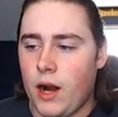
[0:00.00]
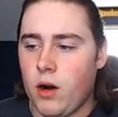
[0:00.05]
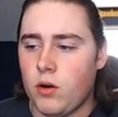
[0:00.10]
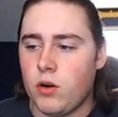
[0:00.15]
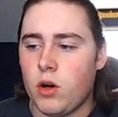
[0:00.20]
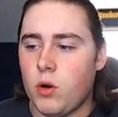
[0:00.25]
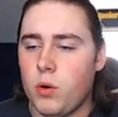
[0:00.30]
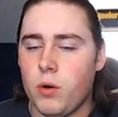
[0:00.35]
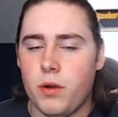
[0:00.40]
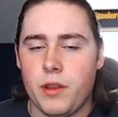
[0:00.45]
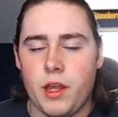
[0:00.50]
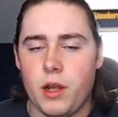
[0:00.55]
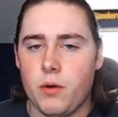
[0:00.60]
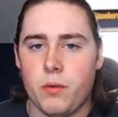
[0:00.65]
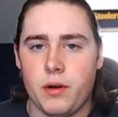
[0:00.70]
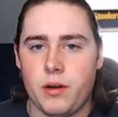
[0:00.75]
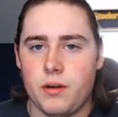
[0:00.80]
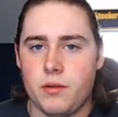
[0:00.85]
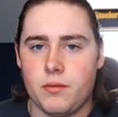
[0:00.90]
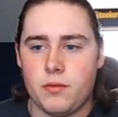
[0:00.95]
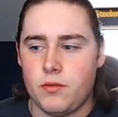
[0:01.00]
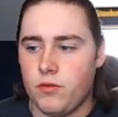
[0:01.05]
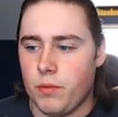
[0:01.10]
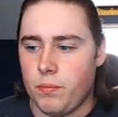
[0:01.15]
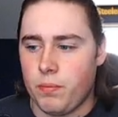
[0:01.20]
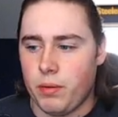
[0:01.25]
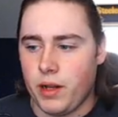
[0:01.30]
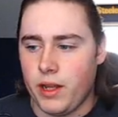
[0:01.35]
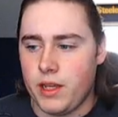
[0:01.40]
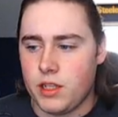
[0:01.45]
I don't know who they would
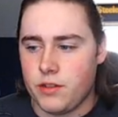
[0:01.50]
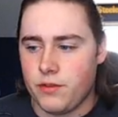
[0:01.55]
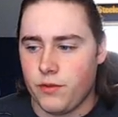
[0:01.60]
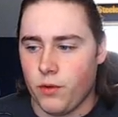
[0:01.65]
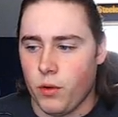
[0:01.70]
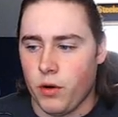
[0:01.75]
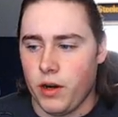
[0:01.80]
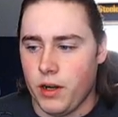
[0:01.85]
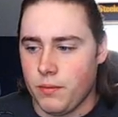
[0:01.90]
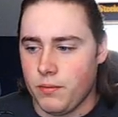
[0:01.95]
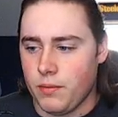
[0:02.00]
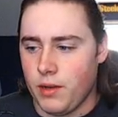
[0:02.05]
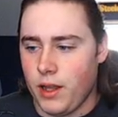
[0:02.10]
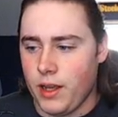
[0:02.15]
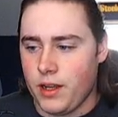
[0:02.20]
replace for him.